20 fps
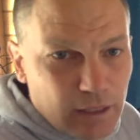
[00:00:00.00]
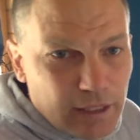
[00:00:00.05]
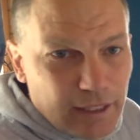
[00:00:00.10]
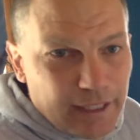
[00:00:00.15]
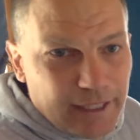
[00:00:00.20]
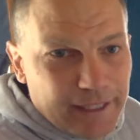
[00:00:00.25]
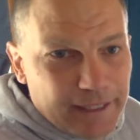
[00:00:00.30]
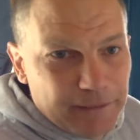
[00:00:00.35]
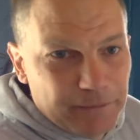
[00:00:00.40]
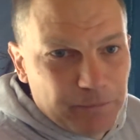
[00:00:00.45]

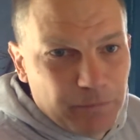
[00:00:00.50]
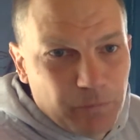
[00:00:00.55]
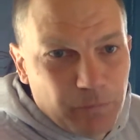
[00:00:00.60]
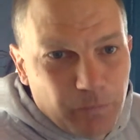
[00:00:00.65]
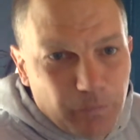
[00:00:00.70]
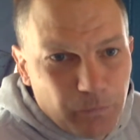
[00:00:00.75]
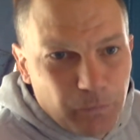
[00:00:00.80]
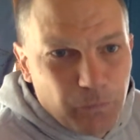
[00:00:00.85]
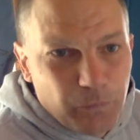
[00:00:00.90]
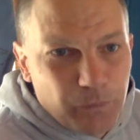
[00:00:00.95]
Hey,
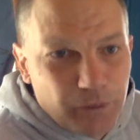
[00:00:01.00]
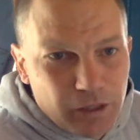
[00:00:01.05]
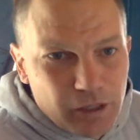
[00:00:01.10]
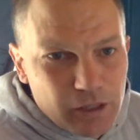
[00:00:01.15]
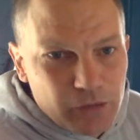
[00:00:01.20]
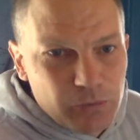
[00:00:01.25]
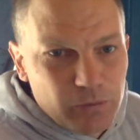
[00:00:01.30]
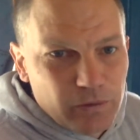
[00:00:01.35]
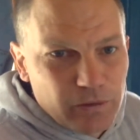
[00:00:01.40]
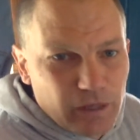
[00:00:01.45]
we're
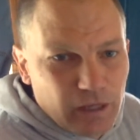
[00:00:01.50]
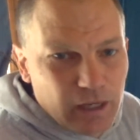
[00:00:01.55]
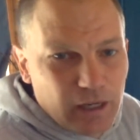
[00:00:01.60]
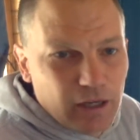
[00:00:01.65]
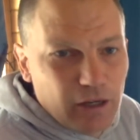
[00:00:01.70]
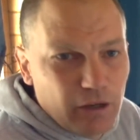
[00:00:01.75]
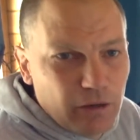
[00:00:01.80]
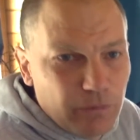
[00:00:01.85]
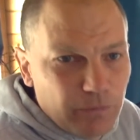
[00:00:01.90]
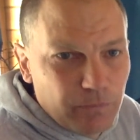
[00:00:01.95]
going to
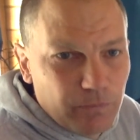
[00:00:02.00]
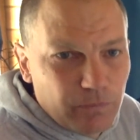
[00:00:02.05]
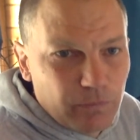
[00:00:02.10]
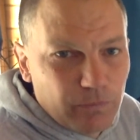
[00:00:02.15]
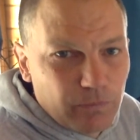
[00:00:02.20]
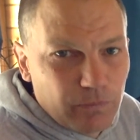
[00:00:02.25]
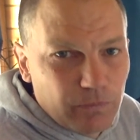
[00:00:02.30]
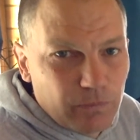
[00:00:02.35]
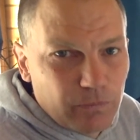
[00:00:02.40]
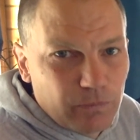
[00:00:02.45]

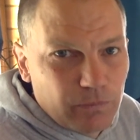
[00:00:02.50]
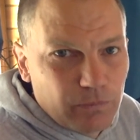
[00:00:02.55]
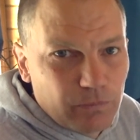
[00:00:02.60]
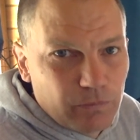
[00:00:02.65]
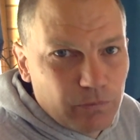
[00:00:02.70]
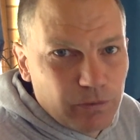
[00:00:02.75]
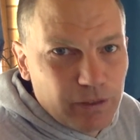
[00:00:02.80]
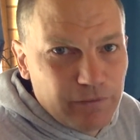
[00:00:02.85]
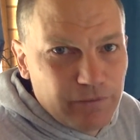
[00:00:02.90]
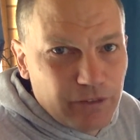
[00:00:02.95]

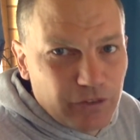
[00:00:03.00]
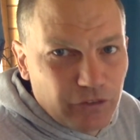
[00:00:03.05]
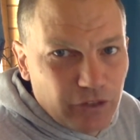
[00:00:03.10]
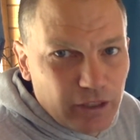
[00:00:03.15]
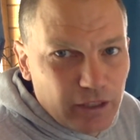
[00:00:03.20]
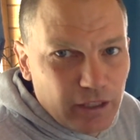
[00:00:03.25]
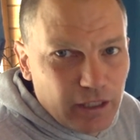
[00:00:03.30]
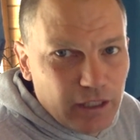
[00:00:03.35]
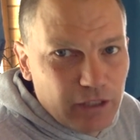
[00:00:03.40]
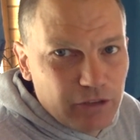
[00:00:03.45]

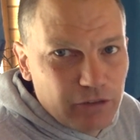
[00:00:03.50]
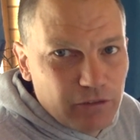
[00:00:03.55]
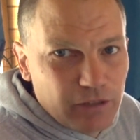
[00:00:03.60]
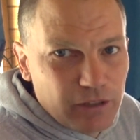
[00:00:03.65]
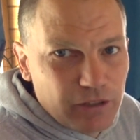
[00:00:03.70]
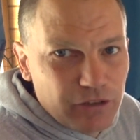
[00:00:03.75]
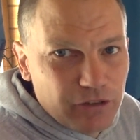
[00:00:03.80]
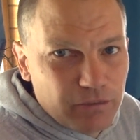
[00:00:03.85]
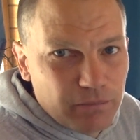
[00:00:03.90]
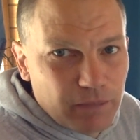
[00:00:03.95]
revisit
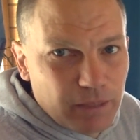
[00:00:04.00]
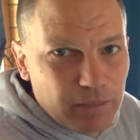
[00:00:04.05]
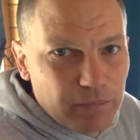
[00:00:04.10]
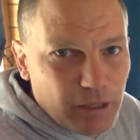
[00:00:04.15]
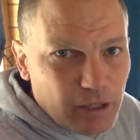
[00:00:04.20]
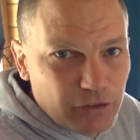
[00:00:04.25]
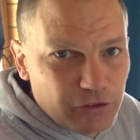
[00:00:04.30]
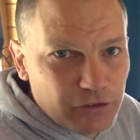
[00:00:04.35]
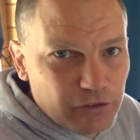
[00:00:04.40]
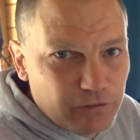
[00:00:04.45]
integration by
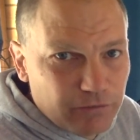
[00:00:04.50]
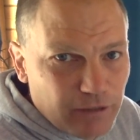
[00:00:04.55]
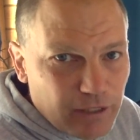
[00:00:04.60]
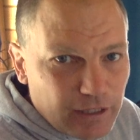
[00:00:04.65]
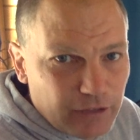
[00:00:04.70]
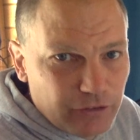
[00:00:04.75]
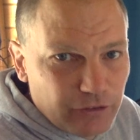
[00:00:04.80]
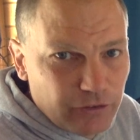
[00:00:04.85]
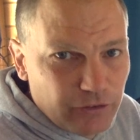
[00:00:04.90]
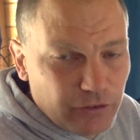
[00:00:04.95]
partial
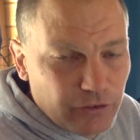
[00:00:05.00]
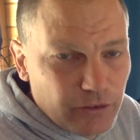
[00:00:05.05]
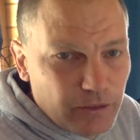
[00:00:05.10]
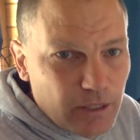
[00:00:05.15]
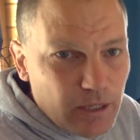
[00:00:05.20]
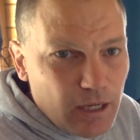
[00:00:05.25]
fractions.